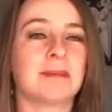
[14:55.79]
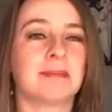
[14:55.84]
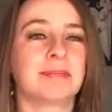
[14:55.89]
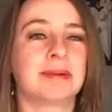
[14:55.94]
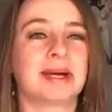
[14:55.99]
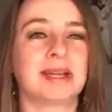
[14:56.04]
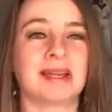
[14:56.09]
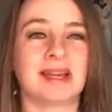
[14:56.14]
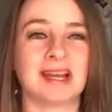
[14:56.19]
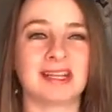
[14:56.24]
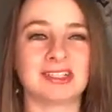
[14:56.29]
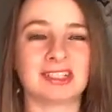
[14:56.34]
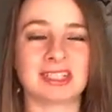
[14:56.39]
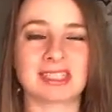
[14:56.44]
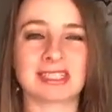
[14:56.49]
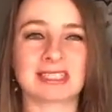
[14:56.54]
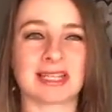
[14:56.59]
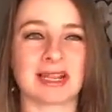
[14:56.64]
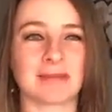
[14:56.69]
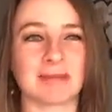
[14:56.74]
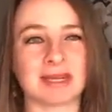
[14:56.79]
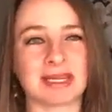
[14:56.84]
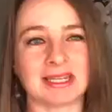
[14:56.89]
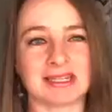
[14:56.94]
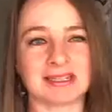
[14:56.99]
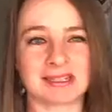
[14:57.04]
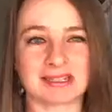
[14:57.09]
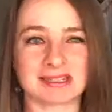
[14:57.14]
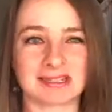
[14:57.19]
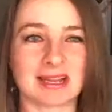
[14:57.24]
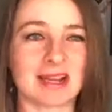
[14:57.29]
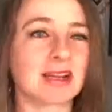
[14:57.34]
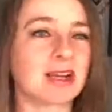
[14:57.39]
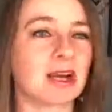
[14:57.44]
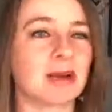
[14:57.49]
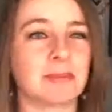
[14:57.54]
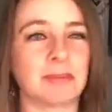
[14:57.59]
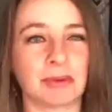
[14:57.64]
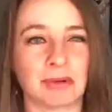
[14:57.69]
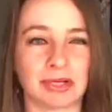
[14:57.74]
but I'm getting stuck
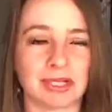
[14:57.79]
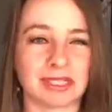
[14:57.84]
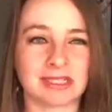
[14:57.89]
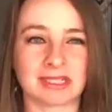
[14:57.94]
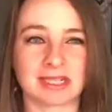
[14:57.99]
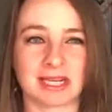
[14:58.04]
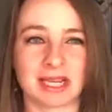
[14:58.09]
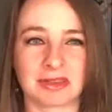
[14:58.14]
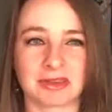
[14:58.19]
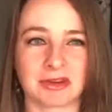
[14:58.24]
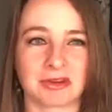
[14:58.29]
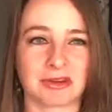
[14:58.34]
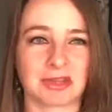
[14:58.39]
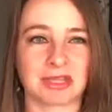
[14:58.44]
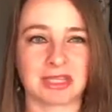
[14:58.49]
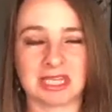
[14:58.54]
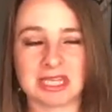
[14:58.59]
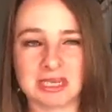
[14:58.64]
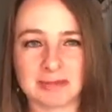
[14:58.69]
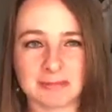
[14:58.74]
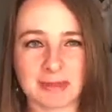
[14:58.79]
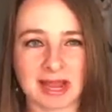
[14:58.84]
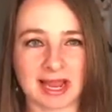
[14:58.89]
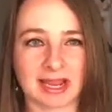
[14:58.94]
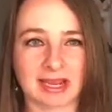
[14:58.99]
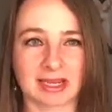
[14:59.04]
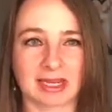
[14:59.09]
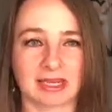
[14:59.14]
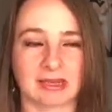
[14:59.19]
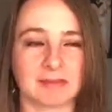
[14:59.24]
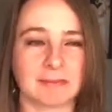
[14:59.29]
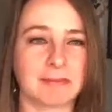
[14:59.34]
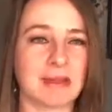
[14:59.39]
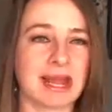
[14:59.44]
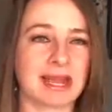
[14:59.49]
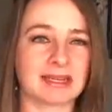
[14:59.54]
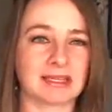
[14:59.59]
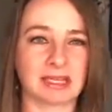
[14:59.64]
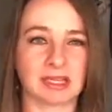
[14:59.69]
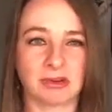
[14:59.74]
on putting together the lead
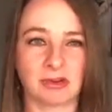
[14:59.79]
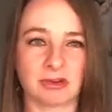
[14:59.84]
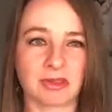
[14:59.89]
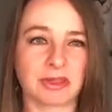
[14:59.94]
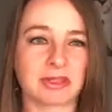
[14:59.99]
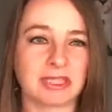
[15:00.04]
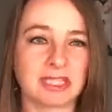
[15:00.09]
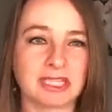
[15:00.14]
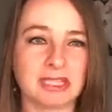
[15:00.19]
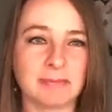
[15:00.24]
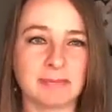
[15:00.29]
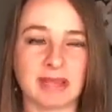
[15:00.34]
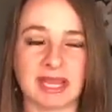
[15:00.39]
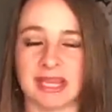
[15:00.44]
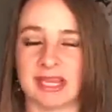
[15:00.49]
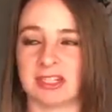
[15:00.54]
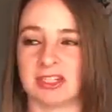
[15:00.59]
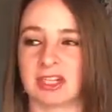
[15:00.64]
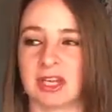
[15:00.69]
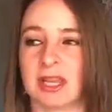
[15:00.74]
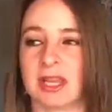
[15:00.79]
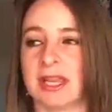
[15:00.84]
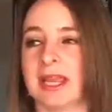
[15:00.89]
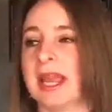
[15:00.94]
magnet or the lead page.